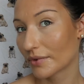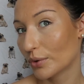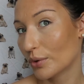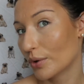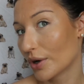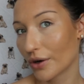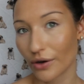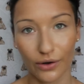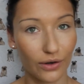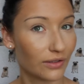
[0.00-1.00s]
Oh
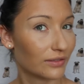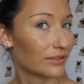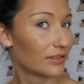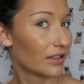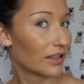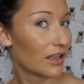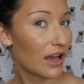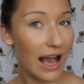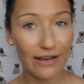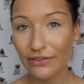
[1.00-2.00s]
girl.
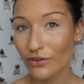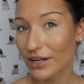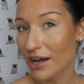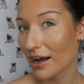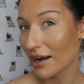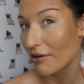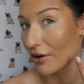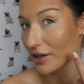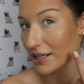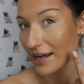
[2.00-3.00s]
Haven't even got any highlighter
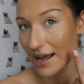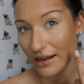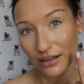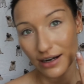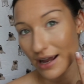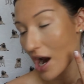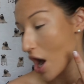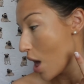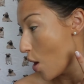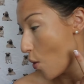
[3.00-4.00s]
on, look at that
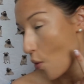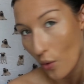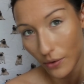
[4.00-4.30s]
glow.